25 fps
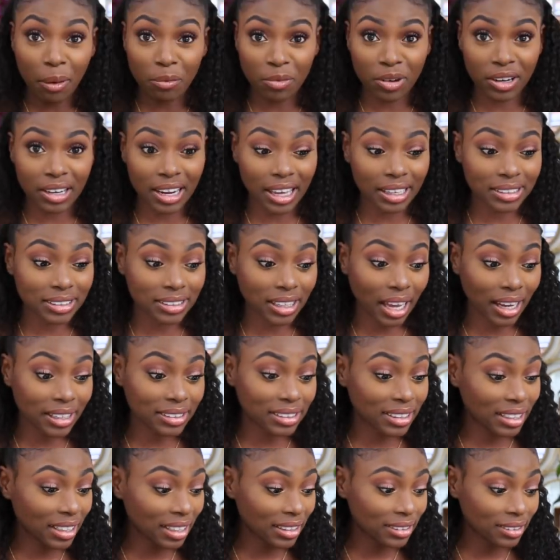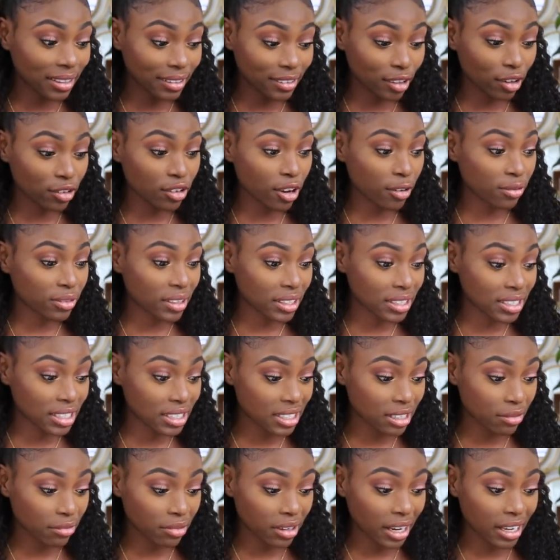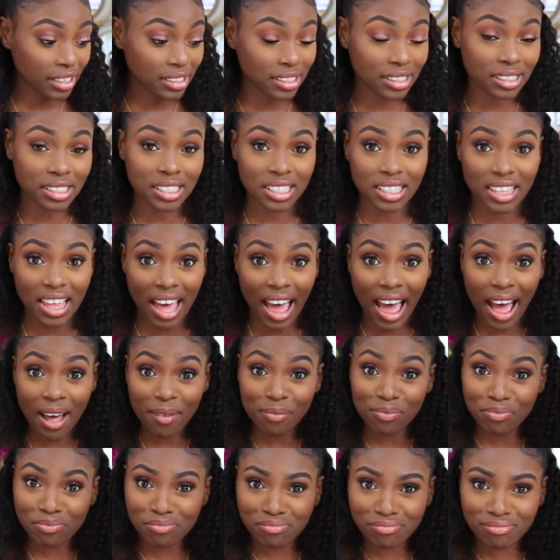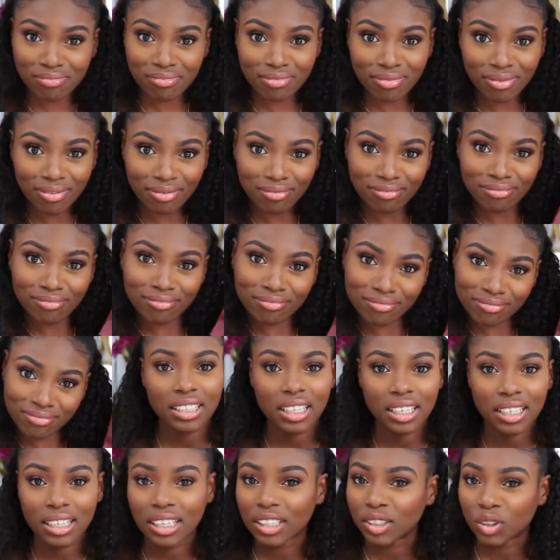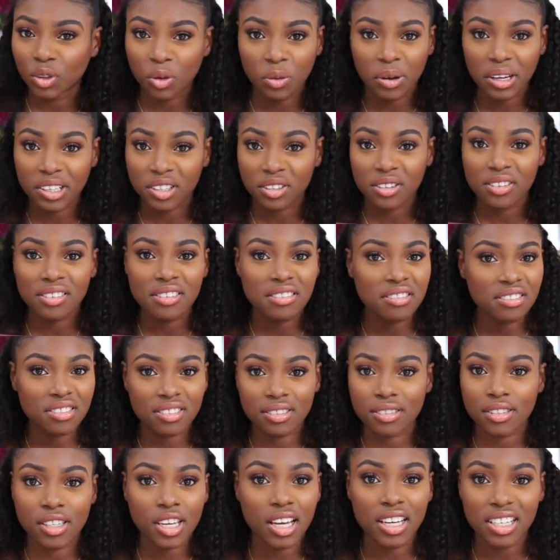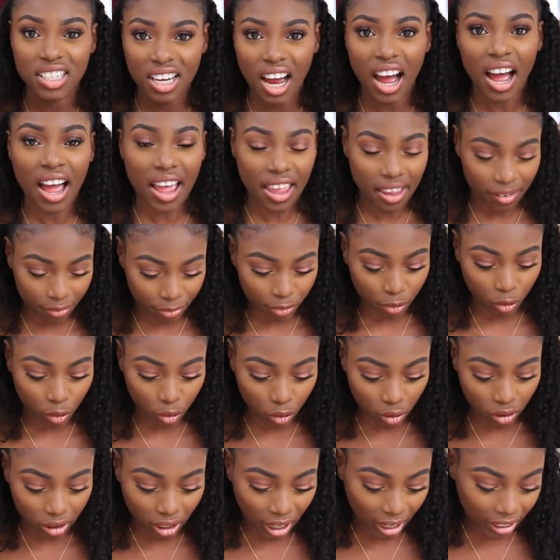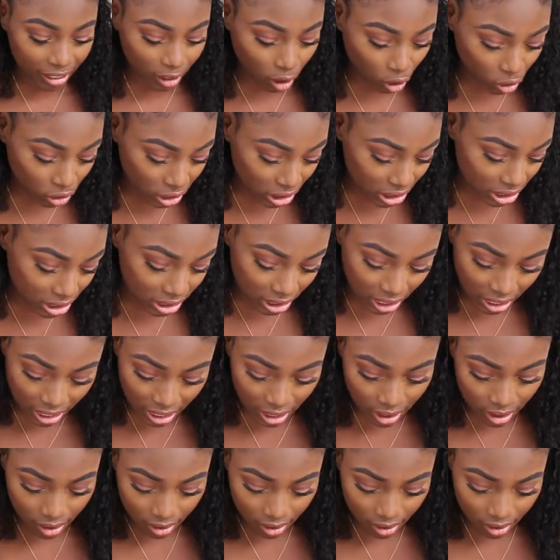I'm really excited. I don't know if this is in relation to that. Packaging is always to die for, like honestly.